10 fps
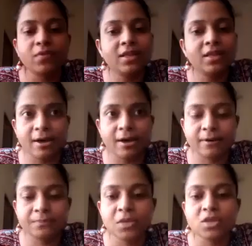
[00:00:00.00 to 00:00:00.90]
her.
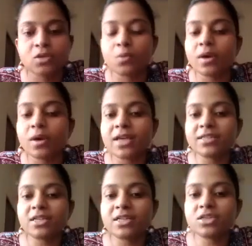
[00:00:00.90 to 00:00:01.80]
So what does it
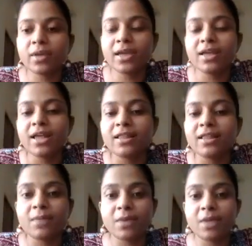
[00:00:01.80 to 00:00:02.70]
showing? That
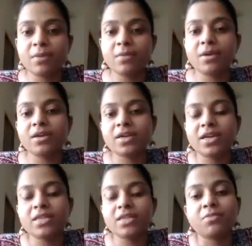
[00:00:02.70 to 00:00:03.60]
baby monkeys
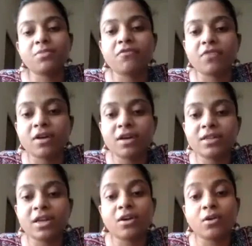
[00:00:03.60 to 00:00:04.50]
preferred the
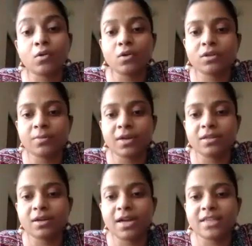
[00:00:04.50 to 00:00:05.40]
cloth mother
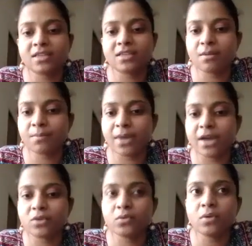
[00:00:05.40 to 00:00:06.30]
as compared
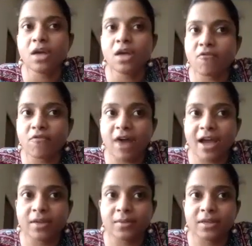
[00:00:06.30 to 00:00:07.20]
to wire
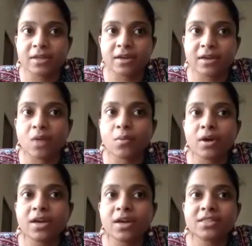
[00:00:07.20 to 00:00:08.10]
mother. Now what
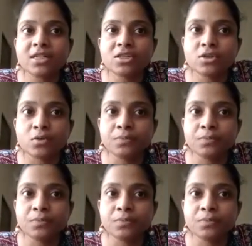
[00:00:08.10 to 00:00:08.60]
does it show?